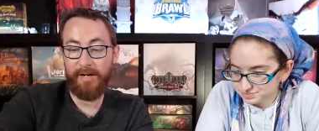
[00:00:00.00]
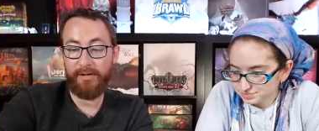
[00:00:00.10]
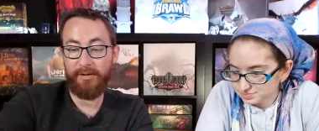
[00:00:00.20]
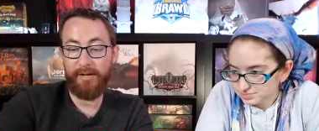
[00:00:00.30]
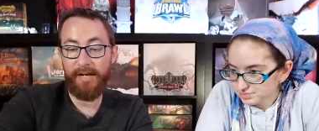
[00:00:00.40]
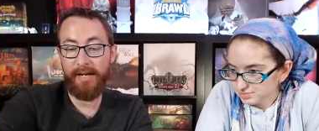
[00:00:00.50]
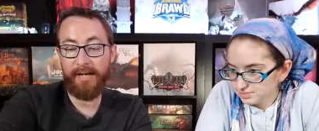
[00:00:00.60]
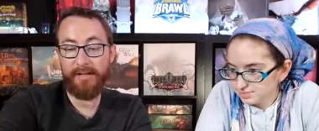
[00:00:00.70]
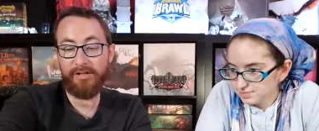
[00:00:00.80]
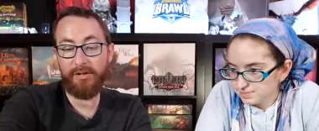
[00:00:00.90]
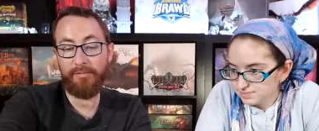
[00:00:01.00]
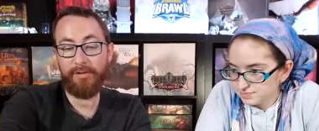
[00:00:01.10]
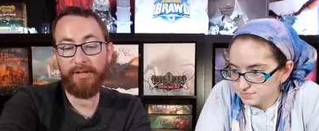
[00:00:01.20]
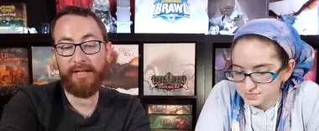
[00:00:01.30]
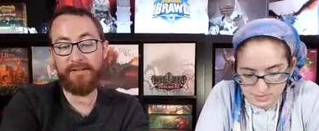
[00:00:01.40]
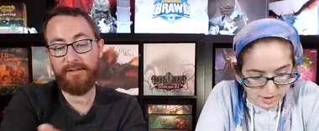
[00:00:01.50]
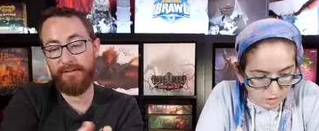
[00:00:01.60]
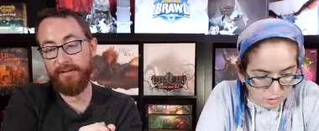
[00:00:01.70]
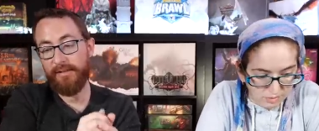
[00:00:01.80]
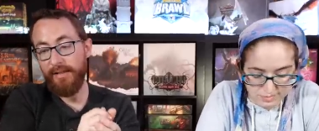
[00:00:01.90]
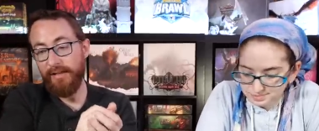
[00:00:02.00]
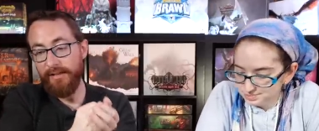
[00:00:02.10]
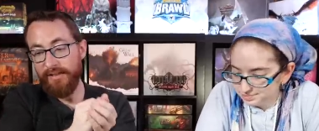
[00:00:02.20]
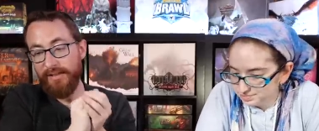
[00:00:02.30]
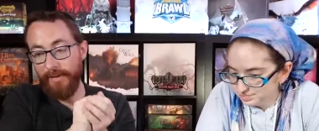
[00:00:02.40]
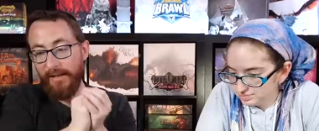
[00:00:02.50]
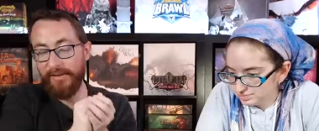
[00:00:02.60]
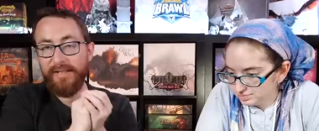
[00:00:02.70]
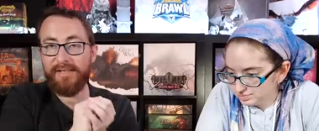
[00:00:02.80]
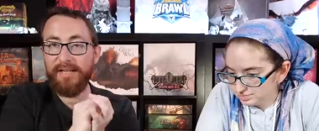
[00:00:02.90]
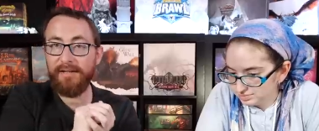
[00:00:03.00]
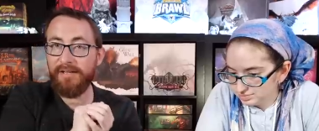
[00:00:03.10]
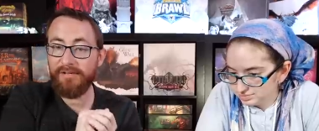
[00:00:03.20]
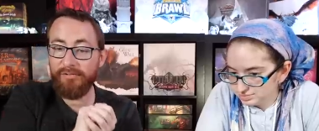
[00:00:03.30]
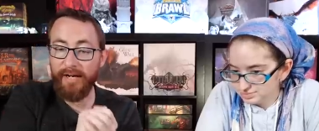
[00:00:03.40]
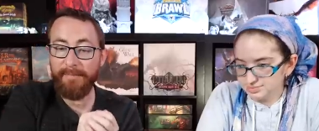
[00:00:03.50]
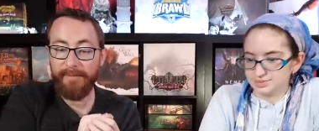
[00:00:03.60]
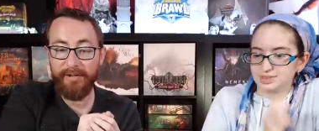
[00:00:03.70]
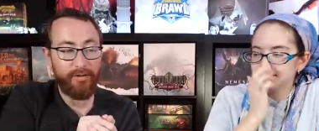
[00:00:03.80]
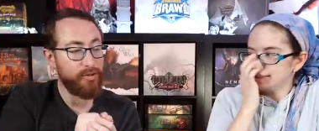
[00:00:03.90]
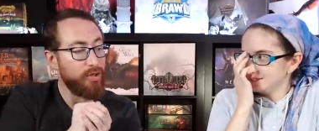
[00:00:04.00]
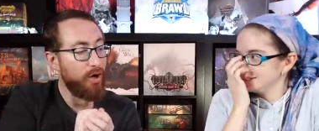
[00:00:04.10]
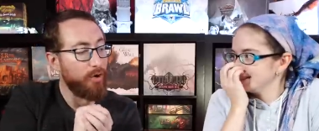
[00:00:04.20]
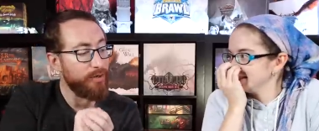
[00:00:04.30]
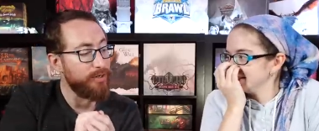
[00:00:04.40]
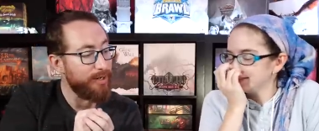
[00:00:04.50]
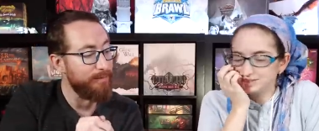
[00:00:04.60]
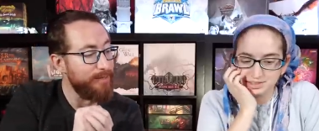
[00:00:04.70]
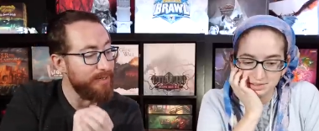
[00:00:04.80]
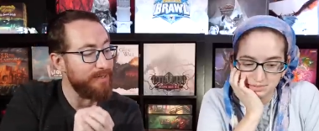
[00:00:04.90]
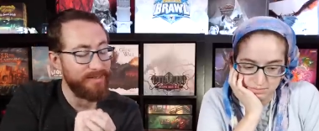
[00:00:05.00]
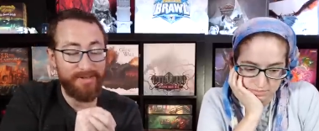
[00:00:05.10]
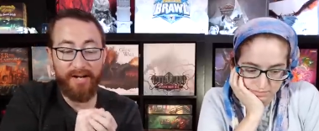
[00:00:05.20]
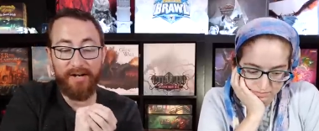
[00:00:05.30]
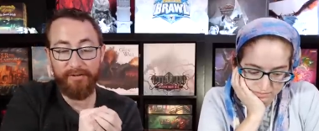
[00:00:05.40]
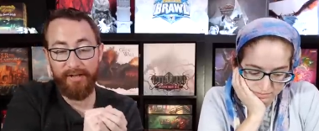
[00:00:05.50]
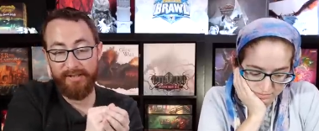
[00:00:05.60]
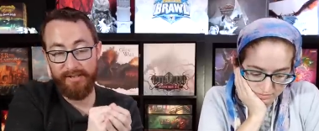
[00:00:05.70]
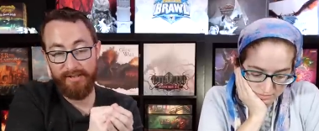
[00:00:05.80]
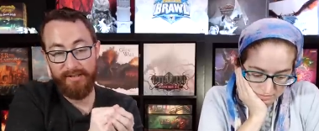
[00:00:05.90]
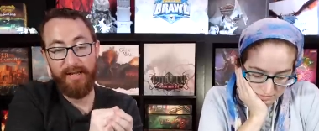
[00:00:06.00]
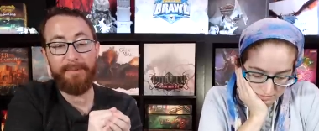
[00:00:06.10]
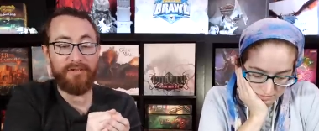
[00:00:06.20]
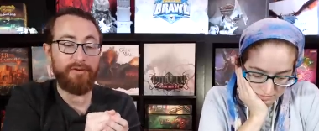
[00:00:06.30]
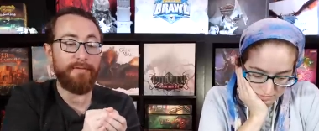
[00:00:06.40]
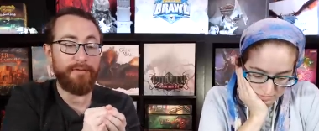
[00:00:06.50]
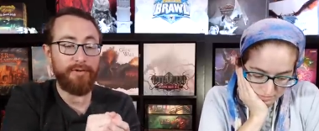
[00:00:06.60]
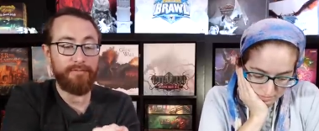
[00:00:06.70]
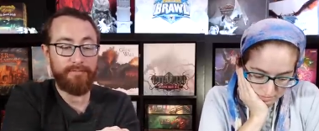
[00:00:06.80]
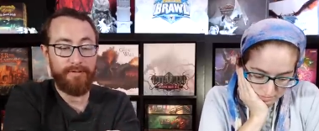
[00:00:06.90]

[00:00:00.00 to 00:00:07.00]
Speaker 1: I'm gonna go ahead and start rolling dice. Cool. See, my thick skin is great, but your target on me is not great. I mean, it's great for you.